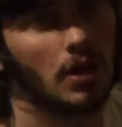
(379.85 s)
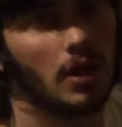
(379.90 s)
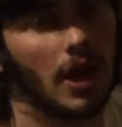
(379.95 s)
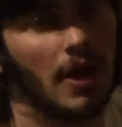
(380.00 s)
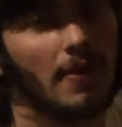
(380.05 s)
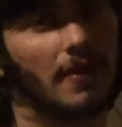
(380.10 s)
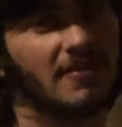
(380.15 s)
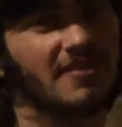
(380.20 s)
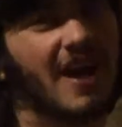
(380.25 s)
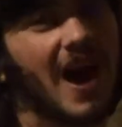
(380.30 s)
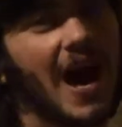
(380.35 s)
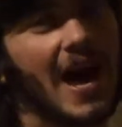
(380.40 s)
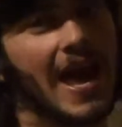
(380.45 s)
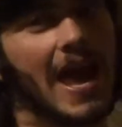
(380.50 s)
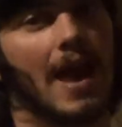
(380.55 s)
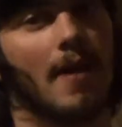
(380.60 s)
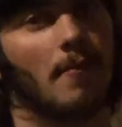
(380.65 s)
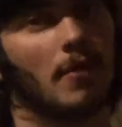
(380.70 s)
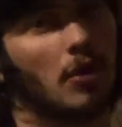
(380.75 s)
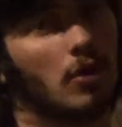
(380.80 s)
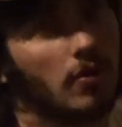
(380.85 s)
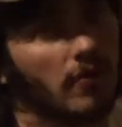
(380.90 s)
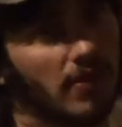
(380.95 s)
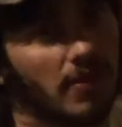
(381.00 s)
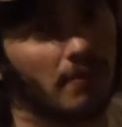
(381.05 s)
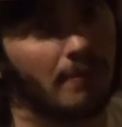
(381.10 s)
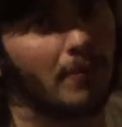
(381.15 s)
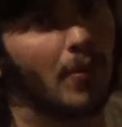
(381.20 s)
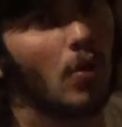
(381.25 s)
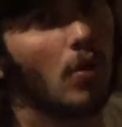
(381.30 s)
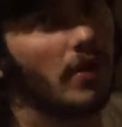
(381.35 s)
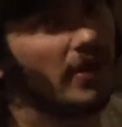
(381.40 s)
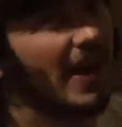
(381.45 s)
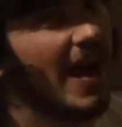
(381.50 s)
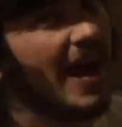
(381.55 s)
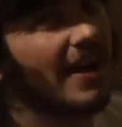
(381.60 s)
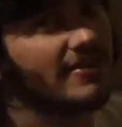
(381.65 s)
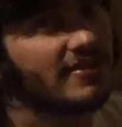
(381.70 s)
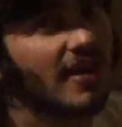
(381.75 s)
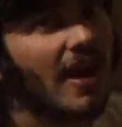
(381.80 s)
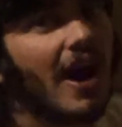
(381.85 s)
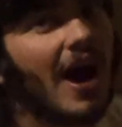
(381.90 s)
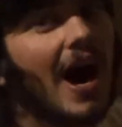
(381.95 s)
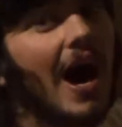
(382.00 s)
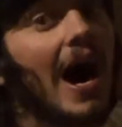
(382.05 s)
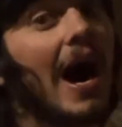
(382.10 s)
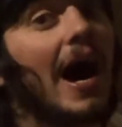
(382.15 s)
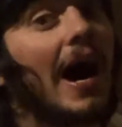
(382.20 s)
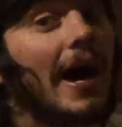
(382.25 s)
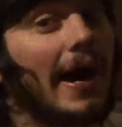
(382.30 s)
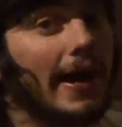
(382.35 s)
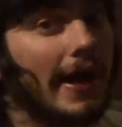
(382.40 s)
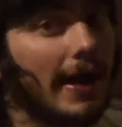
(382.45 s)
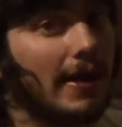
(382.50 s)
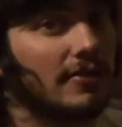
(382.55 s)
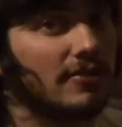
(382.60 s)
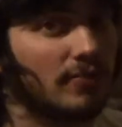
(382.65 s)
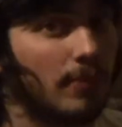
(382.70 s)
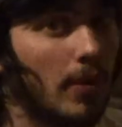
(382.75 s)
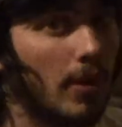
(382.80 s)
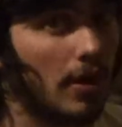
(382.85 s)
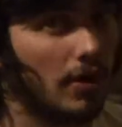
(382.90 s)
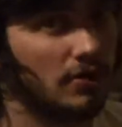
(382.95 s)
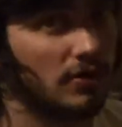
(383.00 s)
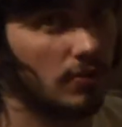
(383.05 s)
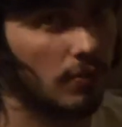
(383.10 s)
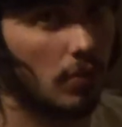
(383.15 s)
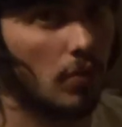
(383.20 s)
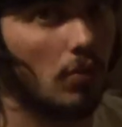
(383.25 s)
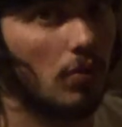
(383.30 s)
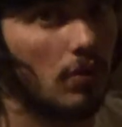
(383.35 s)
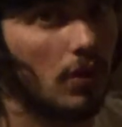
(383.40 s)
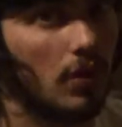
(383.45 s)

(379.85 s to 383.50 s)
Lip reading: and the diameter of the bullet as high as possible.